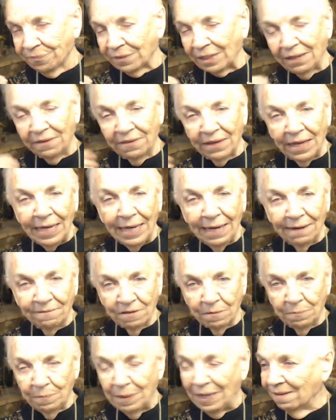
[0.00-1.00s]
they have a
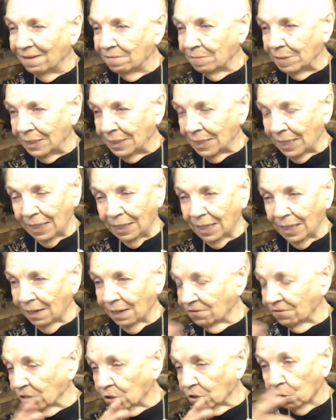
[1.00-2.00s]
famine and
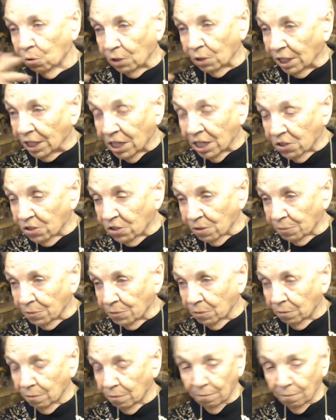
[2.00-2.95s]
have to go to Egypt,